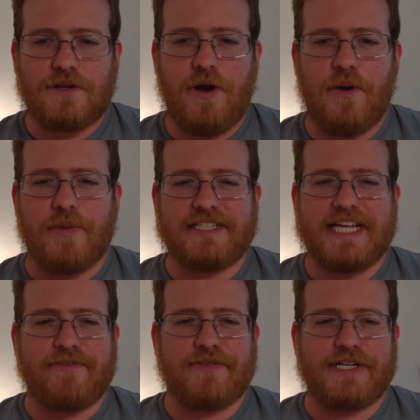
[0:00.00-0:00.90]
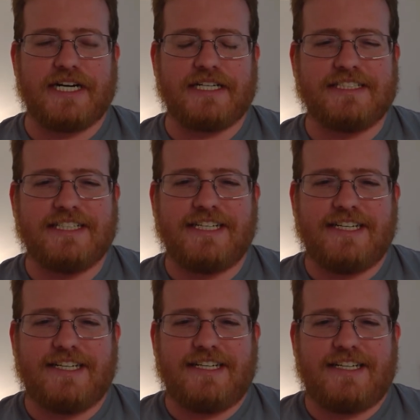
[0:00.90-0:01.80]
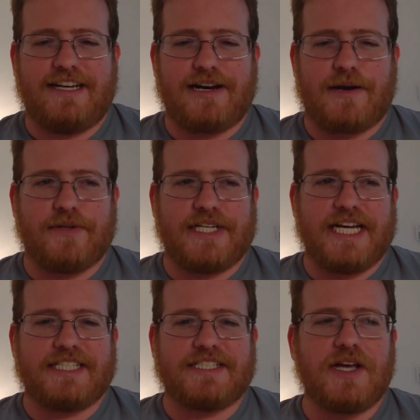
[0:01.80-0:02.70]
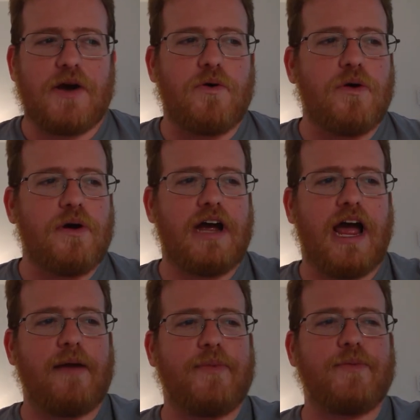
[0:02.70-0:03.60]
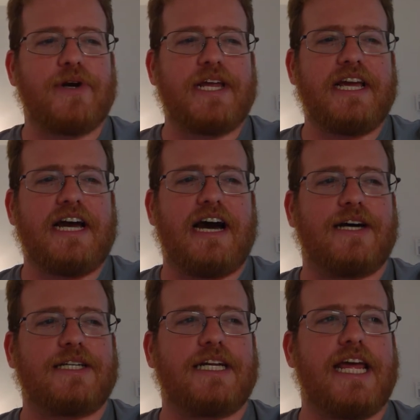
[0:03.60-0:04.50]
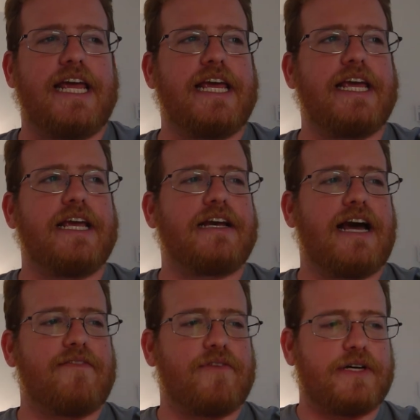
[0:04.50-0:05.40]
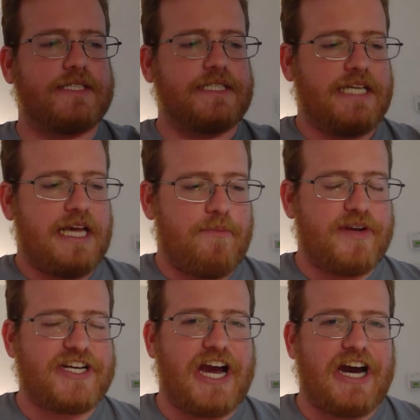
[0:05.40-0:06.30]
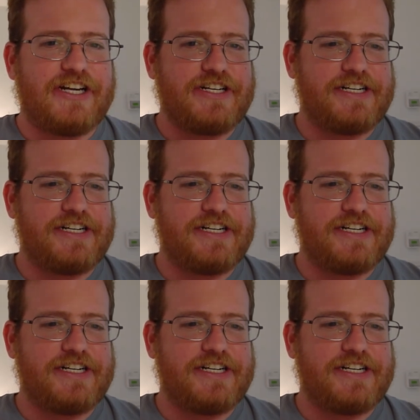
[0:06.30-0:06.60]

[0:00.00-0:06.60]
almost halfway done in a couple of days. So I've been working on a kind of a mishigash